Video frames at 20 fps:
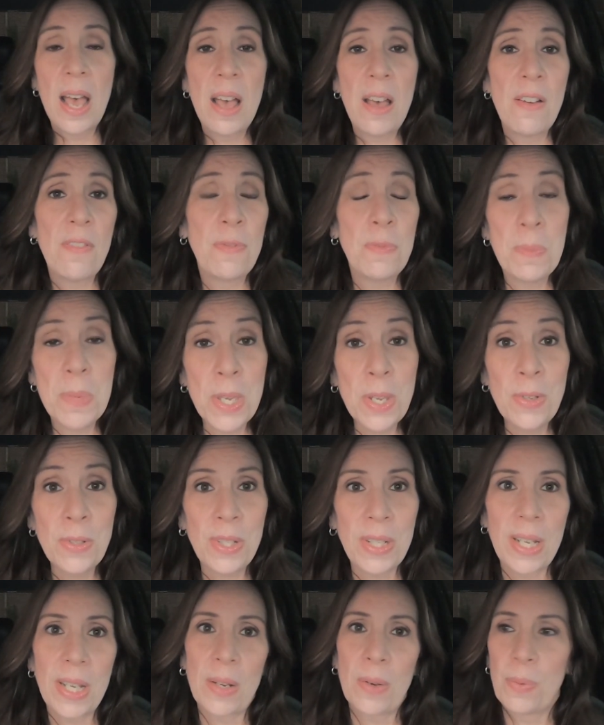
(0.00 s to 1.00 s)
of
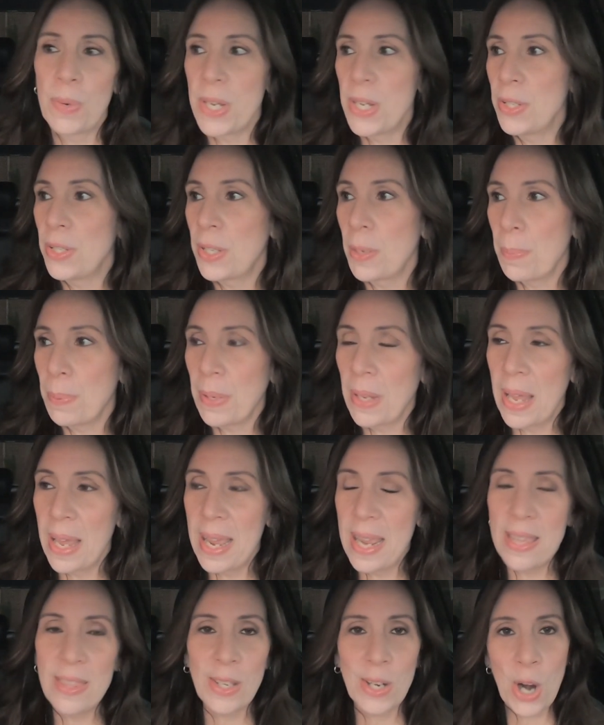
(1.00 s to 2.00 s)
music. We used to
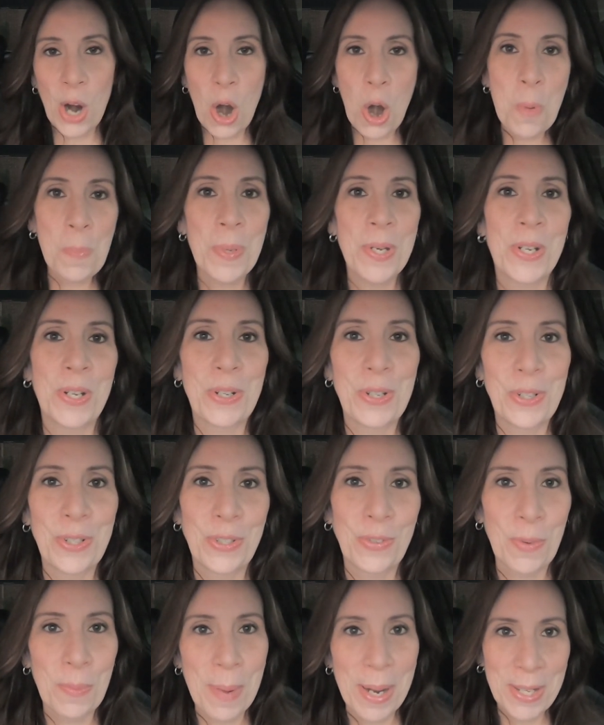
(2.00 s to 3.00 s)
play the
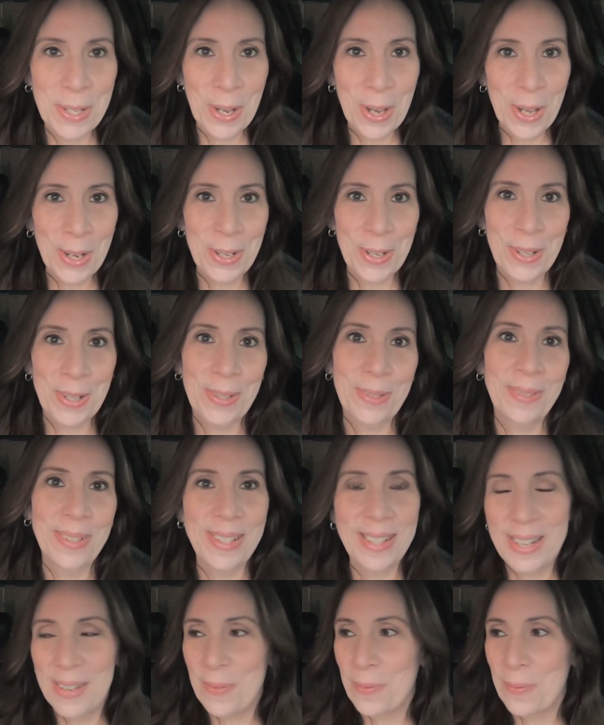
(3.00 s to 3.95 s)
Carpenters for my daughter